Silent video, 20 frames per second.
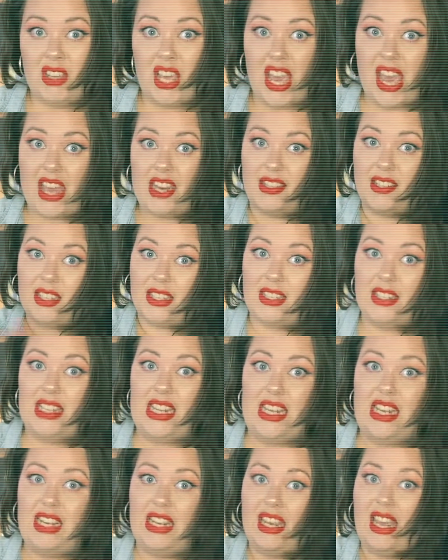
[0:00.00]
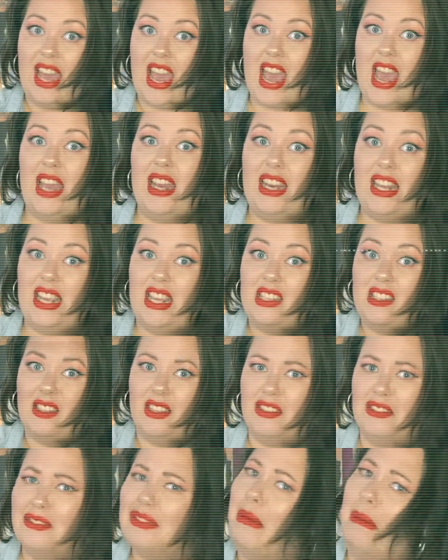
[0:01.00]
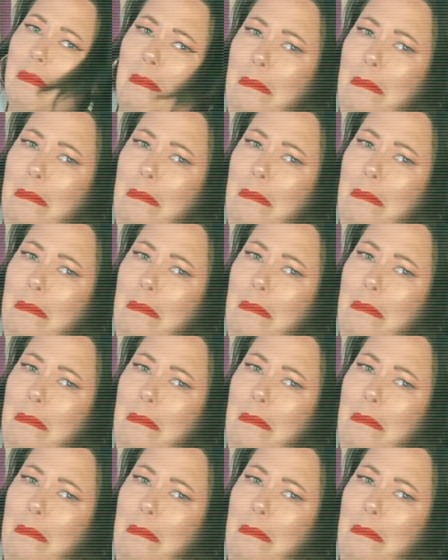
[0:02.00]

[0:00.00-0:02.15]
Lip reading: and de-adhesive.